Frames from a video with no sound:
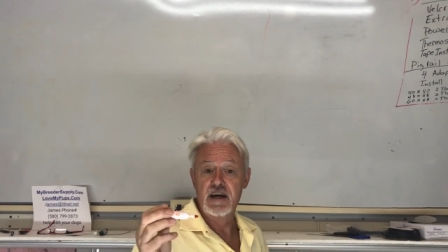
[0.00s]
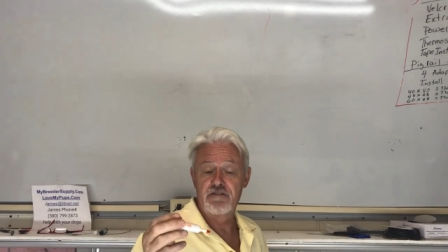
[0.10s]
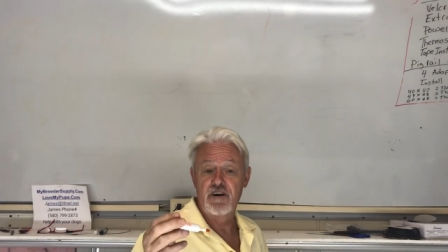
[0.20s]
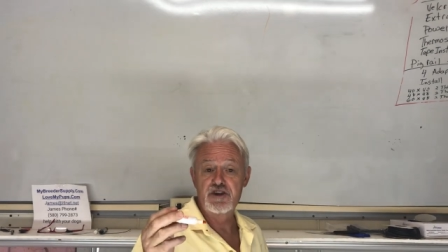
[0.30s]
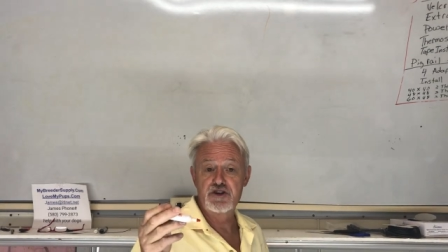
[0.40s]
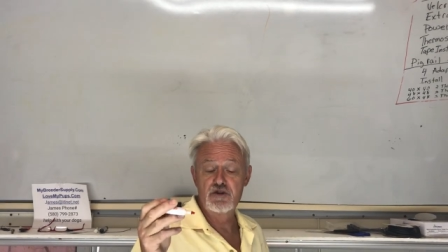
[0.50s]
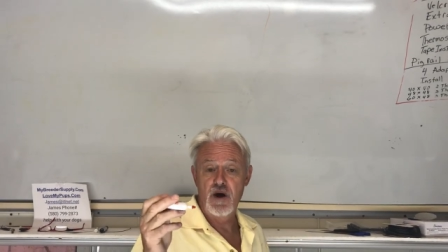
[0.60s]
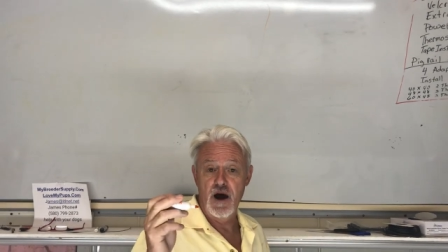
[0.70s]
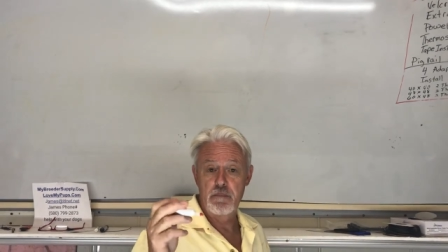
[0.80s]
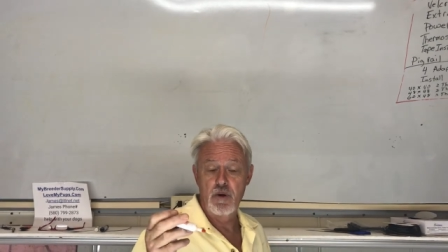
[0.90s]
If I
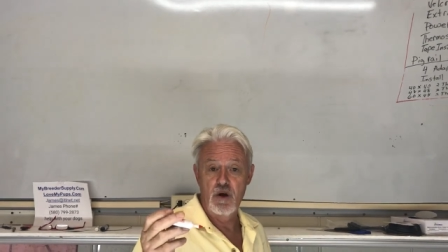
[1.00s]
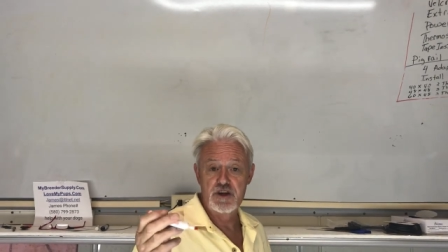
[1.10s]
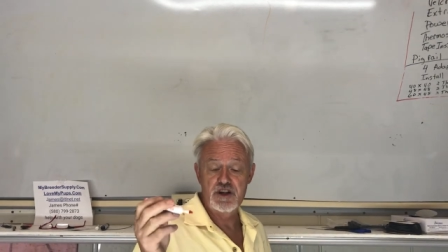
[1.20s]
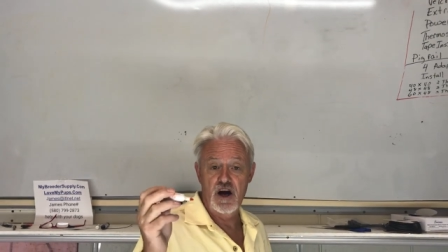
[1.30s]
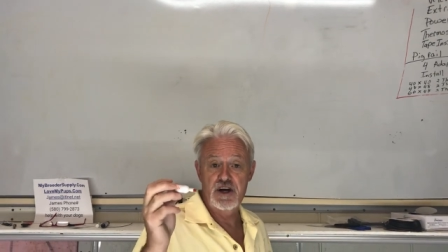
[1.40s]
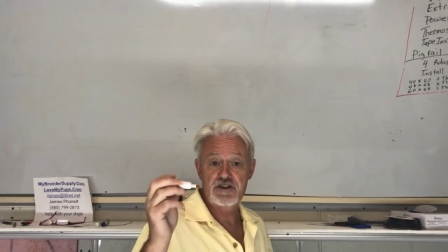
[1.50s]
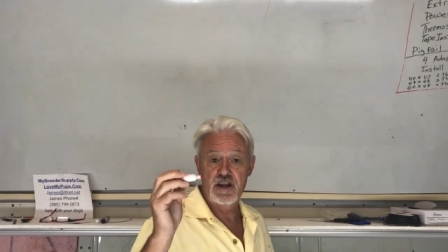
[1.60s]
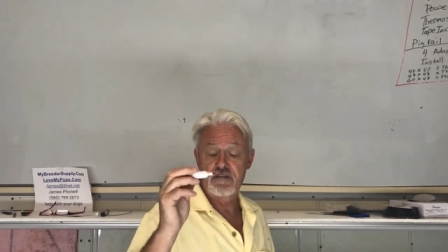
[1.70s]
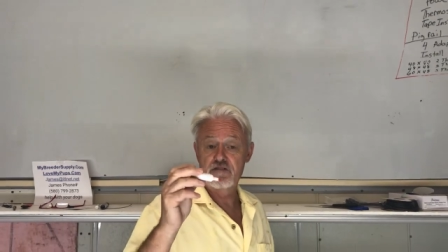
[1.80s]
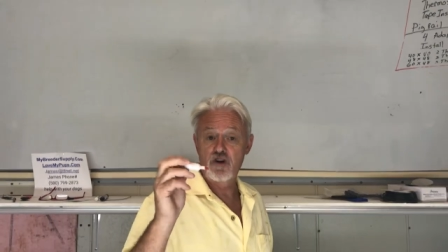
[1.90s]
do, I apologize,
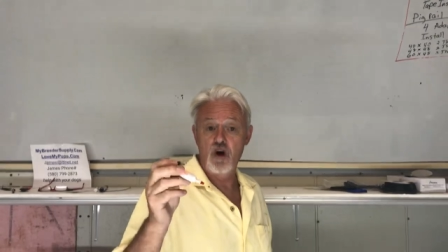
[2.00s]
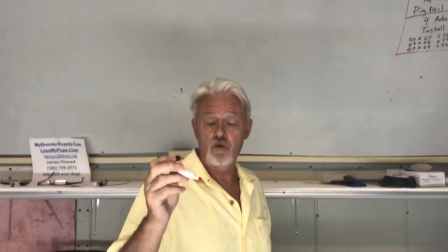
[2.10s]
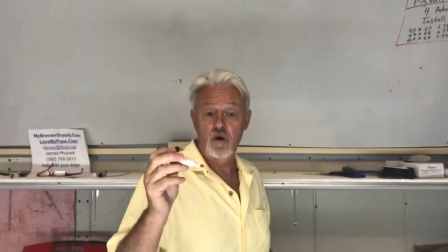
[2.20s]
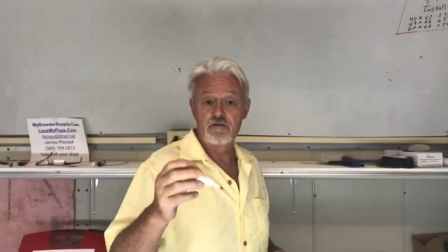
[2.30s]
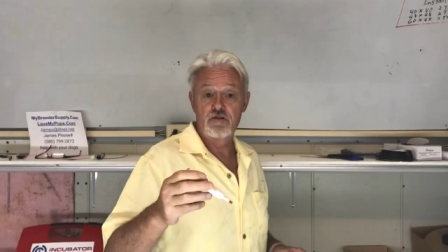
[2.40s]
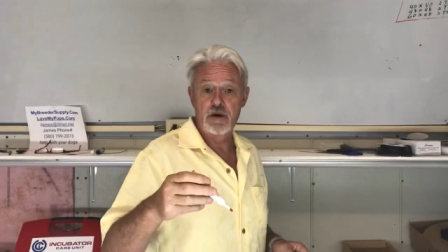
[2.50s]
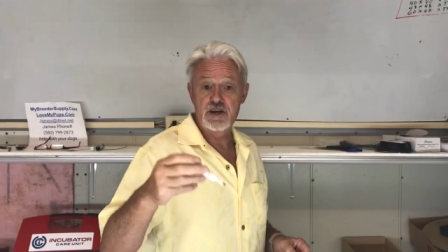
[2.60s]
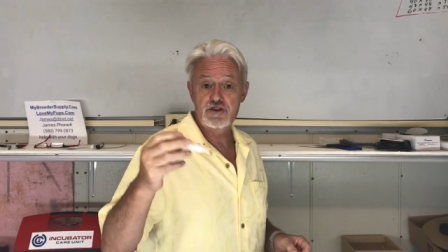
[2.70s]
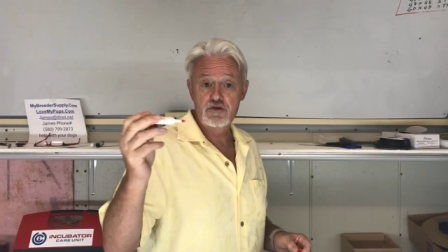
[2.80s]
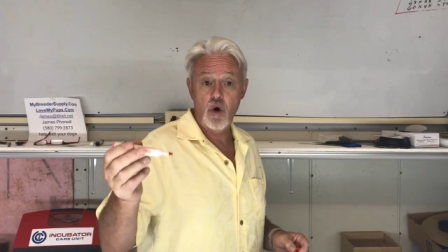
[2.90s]
and if I've got wrong
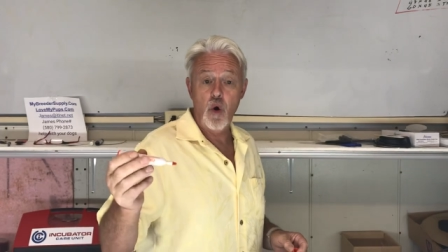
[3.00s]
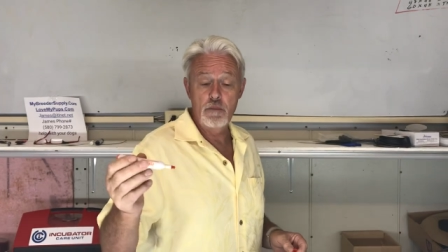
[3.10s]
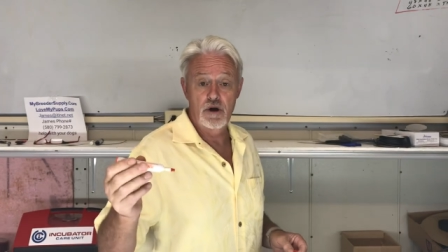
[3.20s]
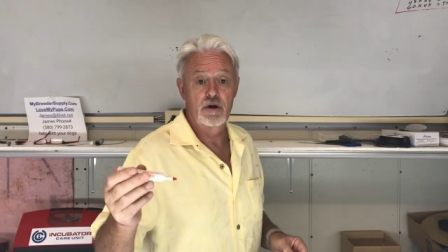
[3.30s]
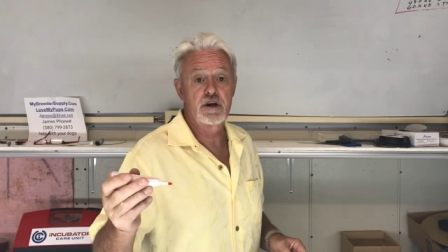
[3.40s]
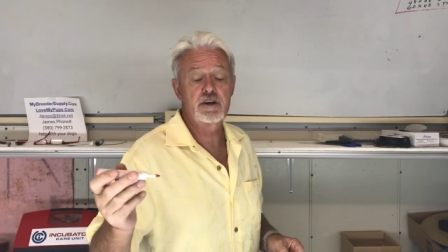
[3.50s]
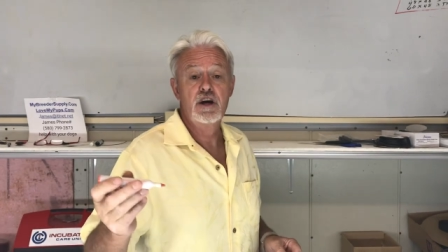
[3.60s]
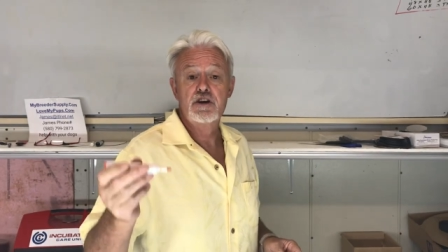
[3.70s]
information, call me on it